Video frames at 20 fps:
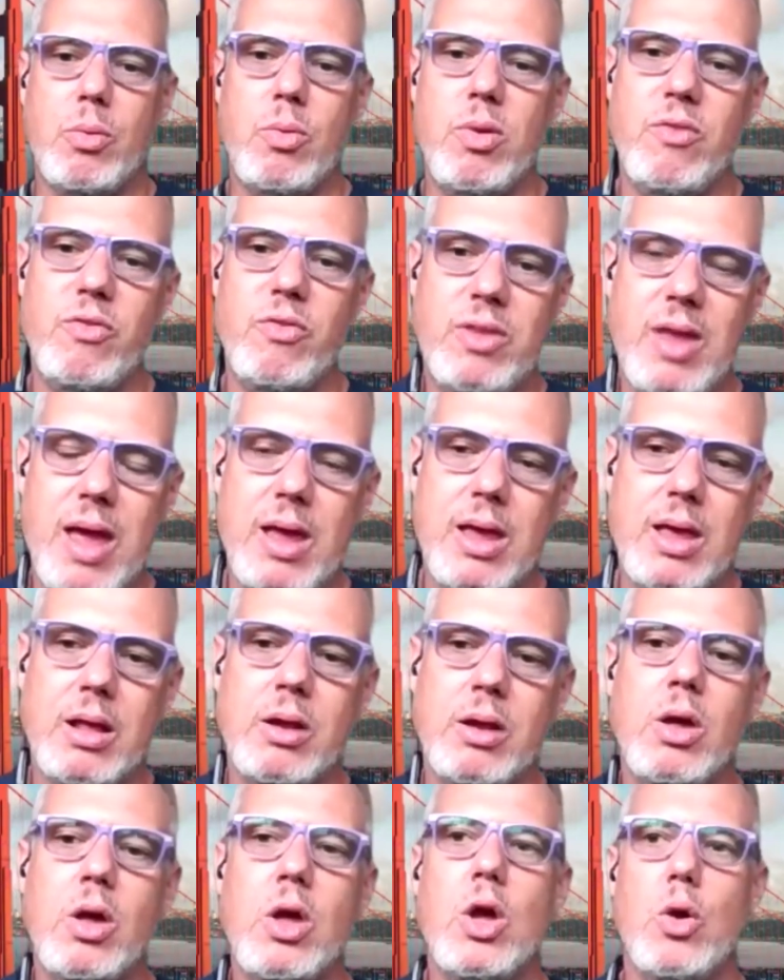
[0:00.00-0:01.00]
we've
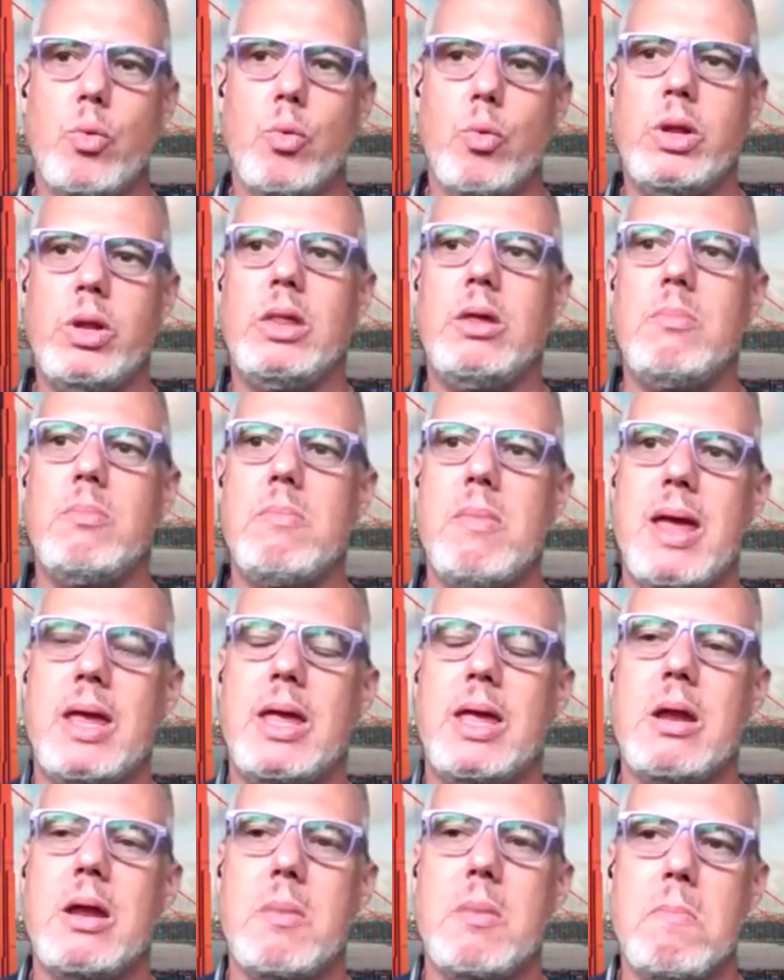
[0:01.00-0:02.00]
taken really make
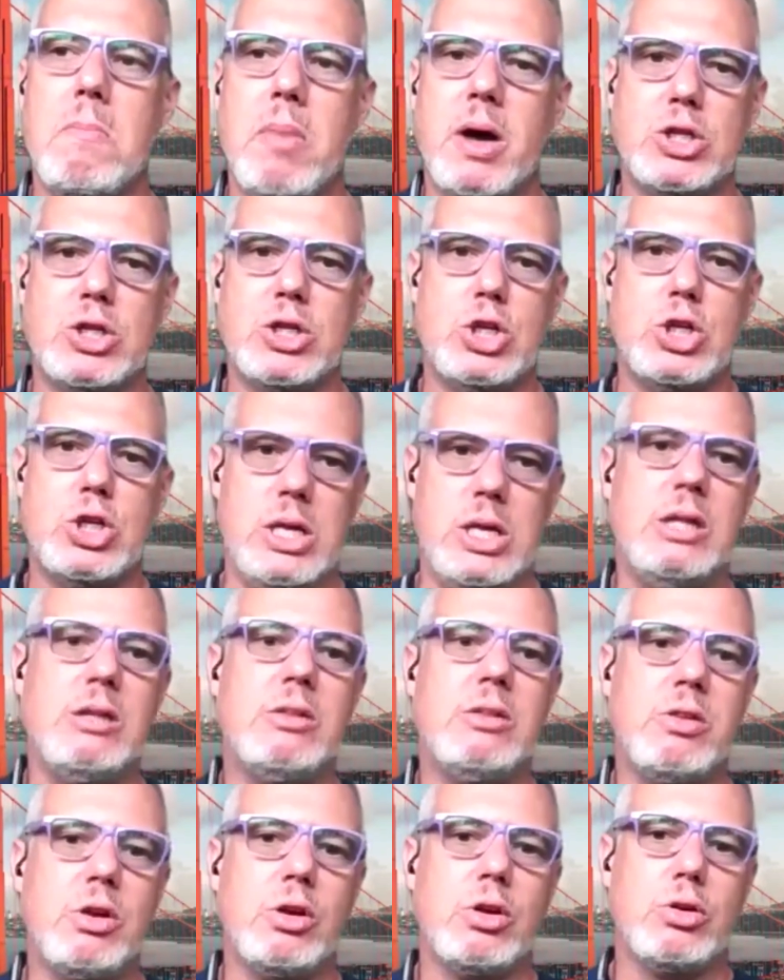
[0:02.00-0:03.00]
it much
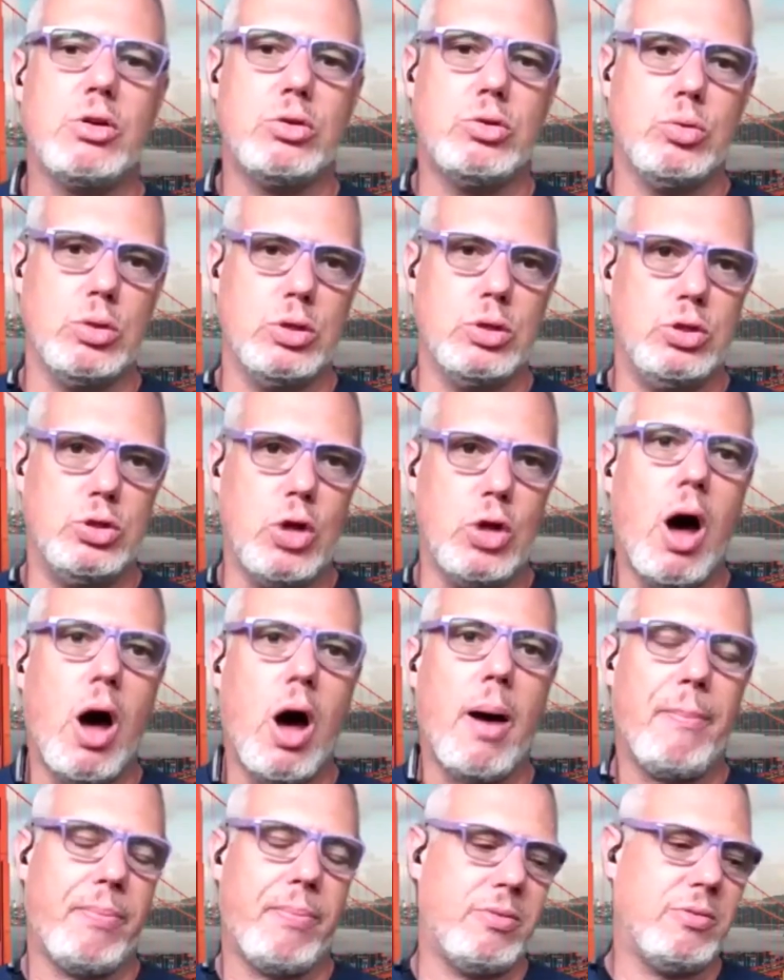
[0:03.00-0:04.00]
easier to
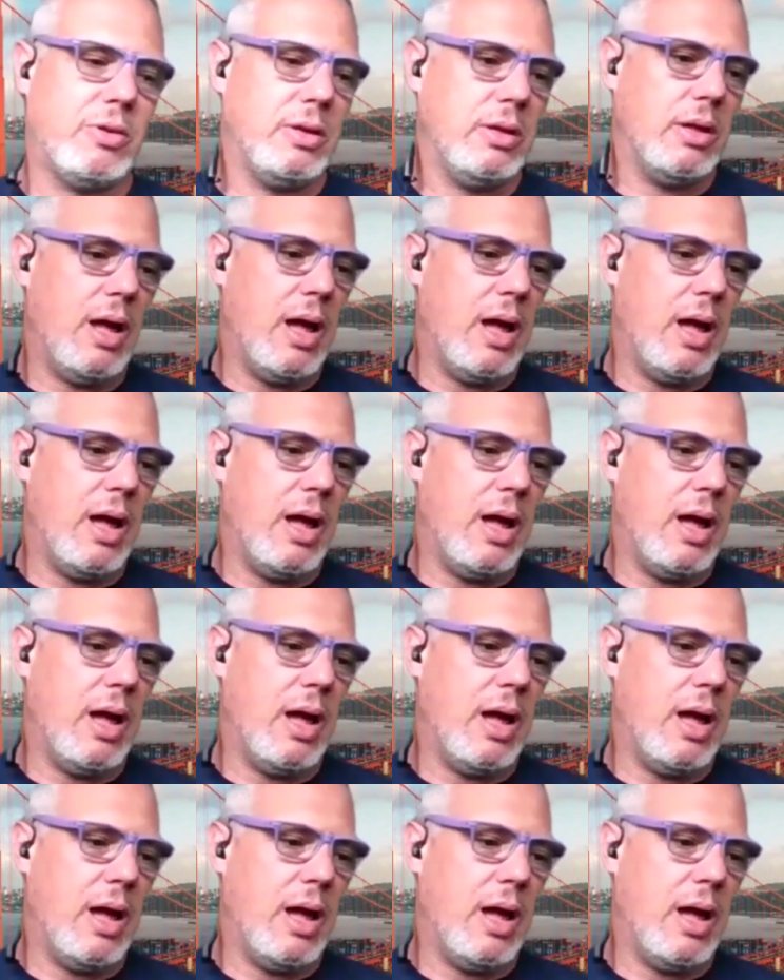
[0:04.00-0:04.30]
adopt